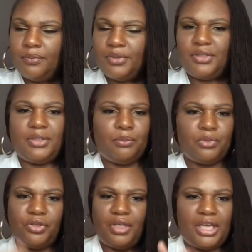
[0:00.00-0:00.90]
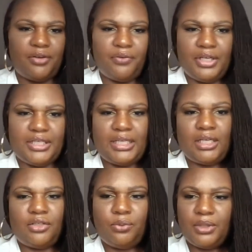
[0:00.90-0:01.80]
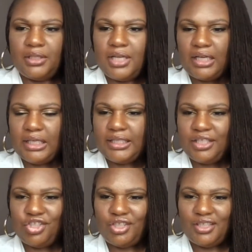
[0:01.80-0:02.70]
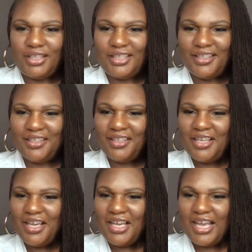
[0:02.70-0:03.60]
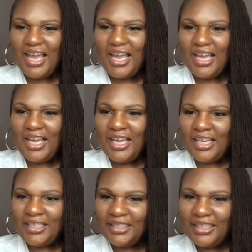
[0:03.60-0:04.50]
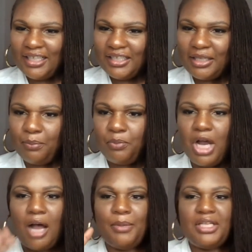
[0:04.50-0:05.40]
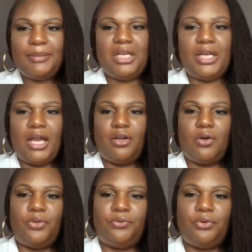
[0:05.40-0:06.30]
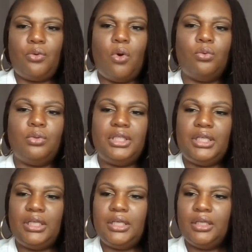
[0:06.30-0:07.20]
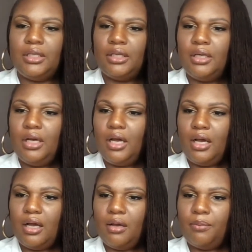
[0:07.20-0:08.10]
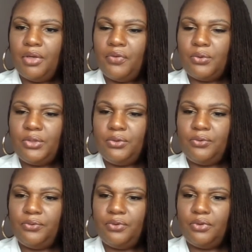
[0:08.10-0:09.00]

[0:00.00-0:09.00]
just some creative things that I do with the lock extensions. And some comments may not go through. Only those who've